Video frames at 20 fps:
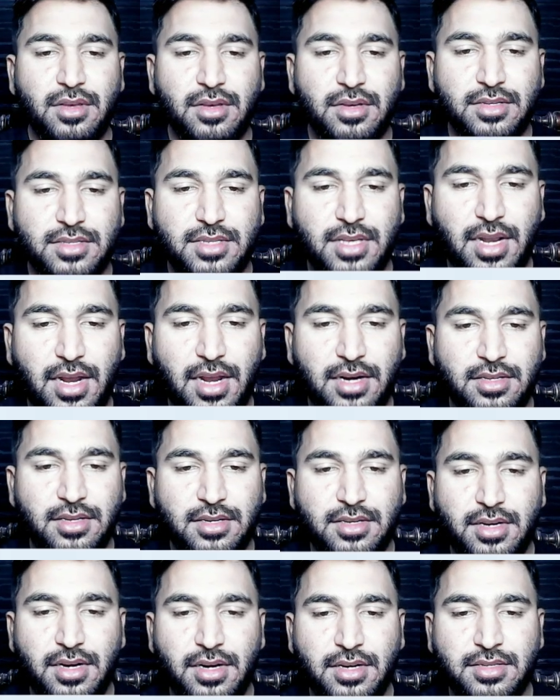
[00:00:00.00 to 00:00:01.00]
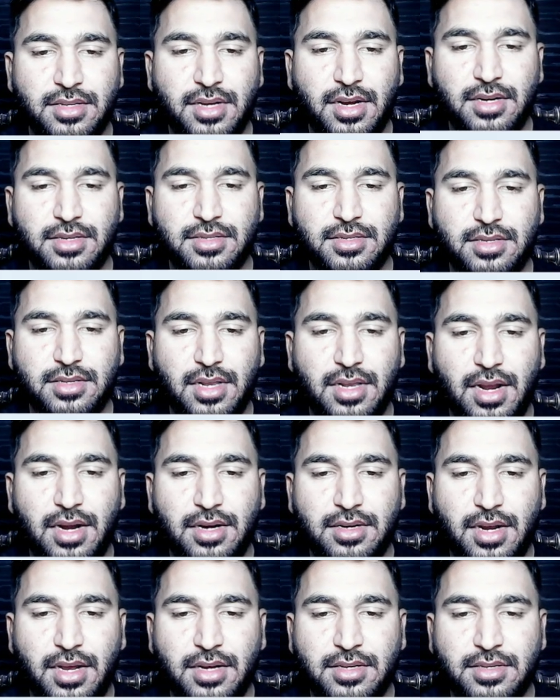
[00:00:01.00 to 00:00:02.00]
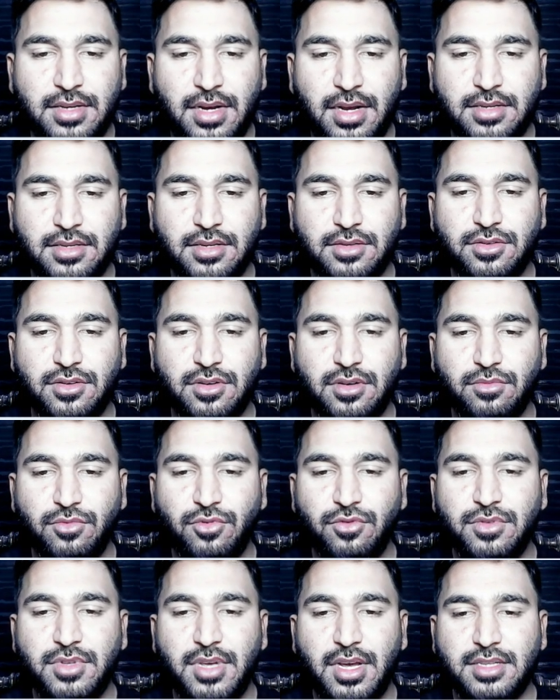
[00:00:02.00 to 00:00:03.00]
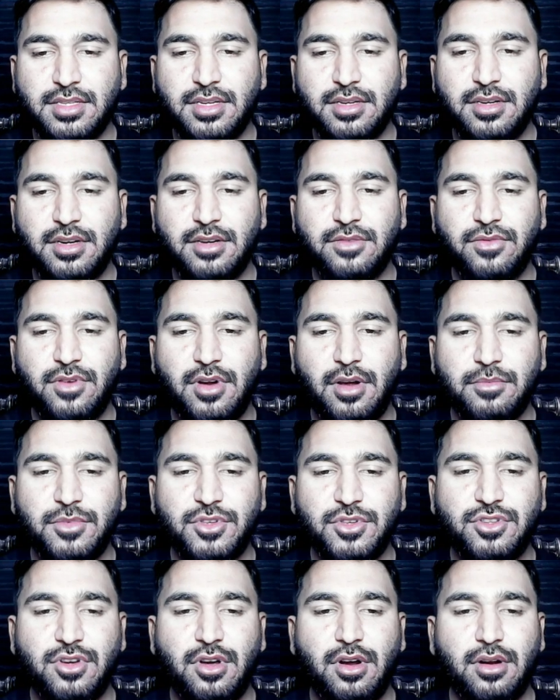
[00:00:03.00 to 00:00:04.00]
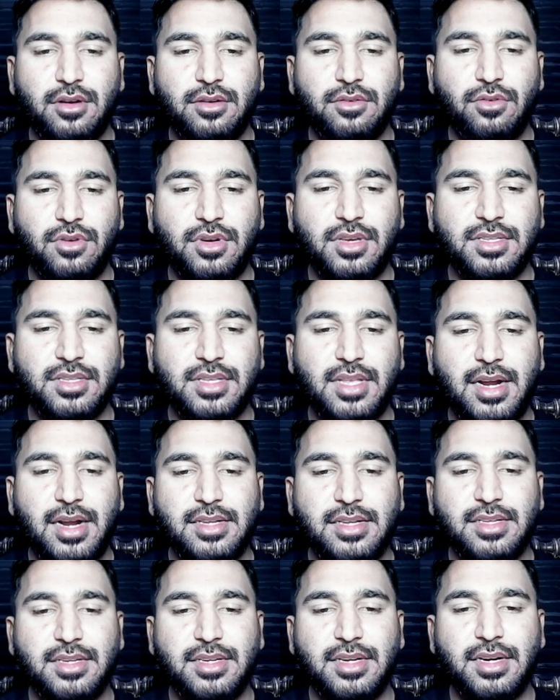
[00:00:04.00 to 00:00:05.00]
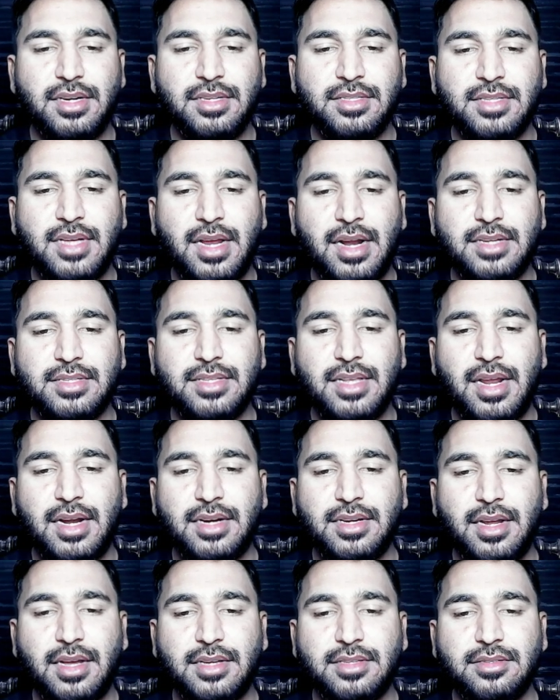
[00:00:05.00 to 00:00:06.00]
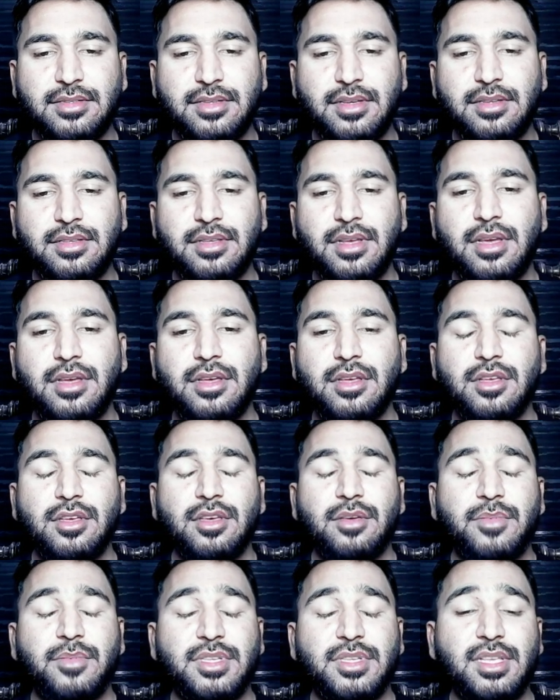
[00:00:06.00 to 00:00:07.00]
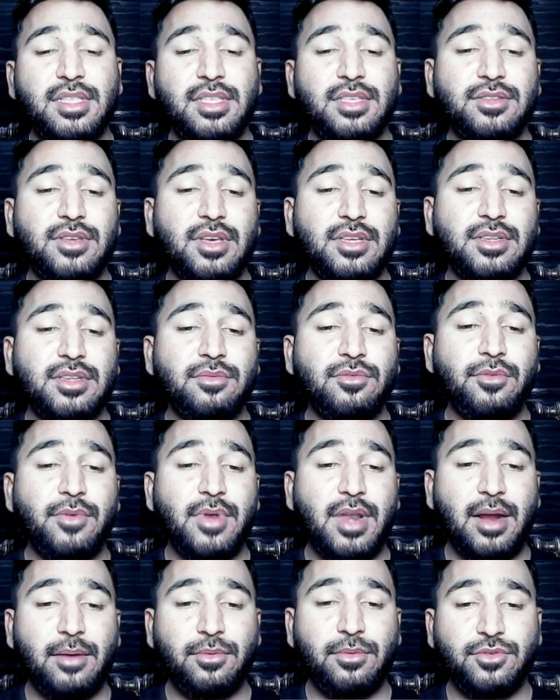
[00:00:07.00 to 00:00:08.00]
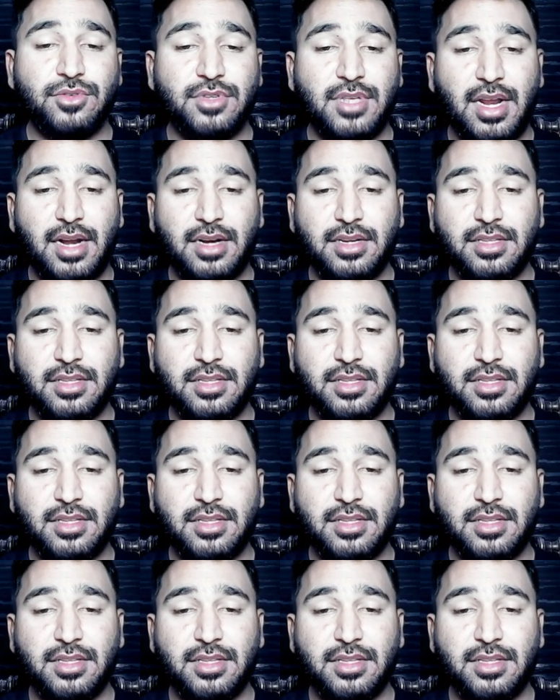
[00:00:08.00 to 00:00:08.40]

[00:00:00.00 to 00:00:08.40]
Select the dates and select text axis to remove the extra date from the chart. Okay, select the dates and select axis. Basically in this question we will have to select